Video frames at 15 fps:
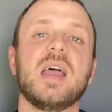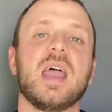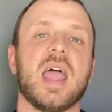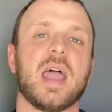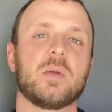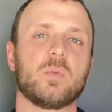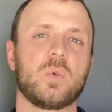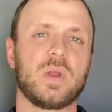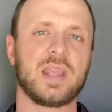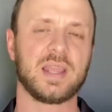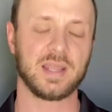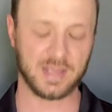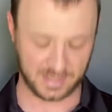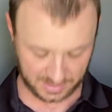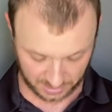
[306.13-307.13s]
And
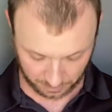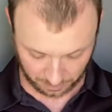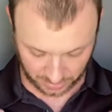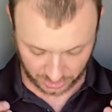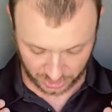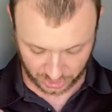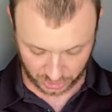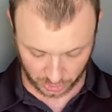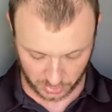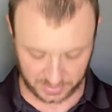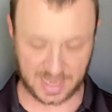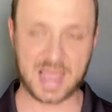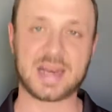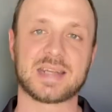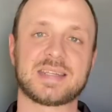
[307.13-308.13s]
we pursued
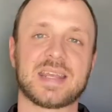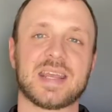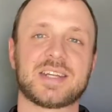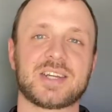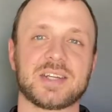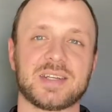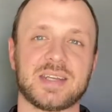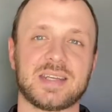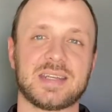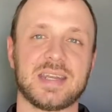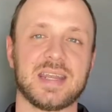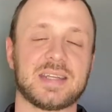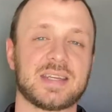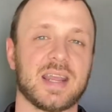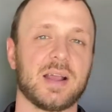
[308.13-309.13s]
that attention to
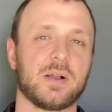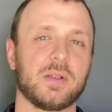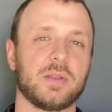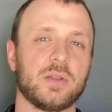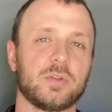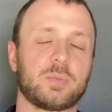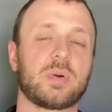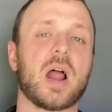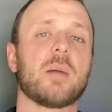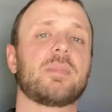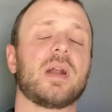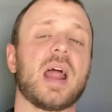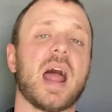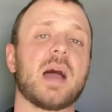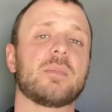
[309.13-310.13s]
detail and those
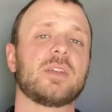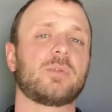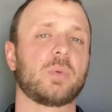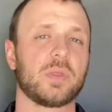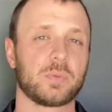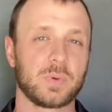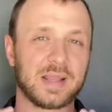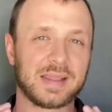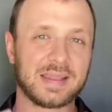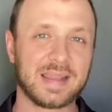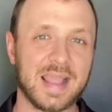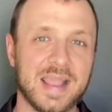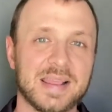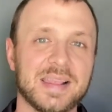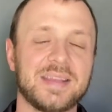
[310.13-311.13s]
proper habits with
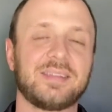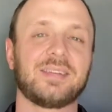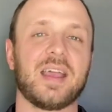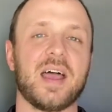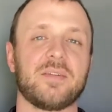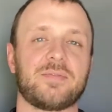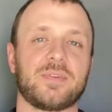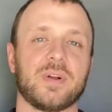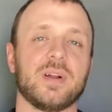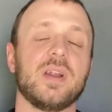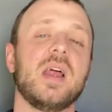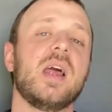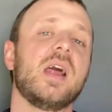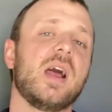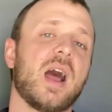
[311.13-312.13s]
relentless effort.
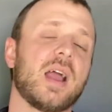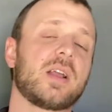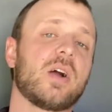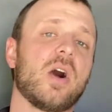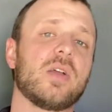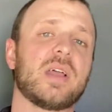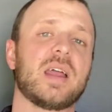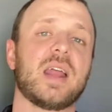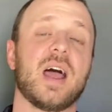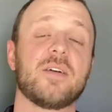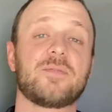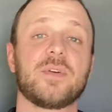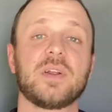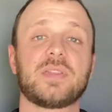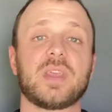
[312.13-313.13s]
I call that
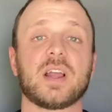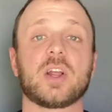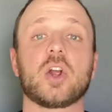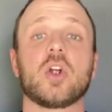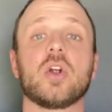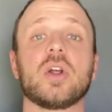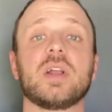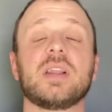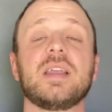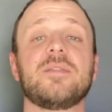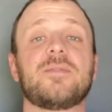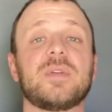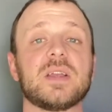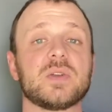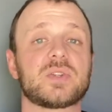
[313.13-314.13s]
effort that currently
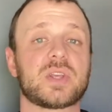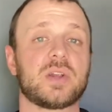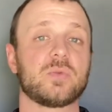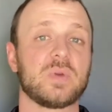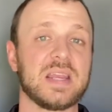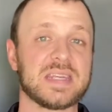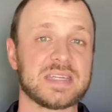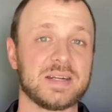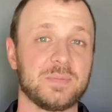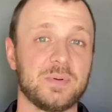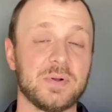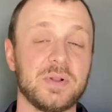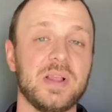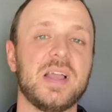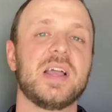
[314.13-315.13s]
feels
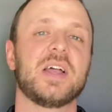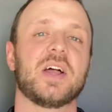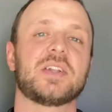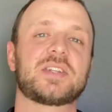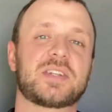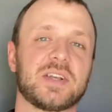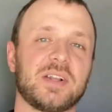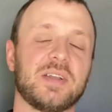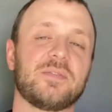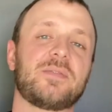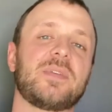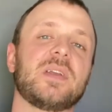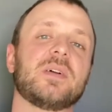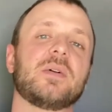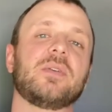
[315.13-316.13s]
unreasonable until it
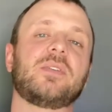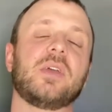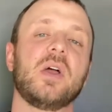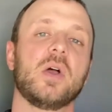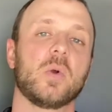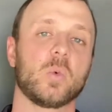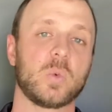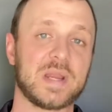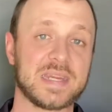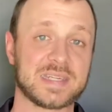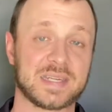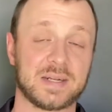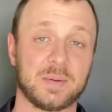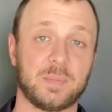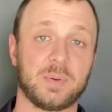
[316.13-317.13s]
feels
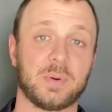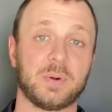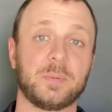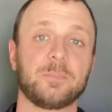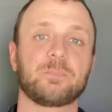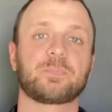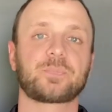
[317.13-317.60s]
reasonable.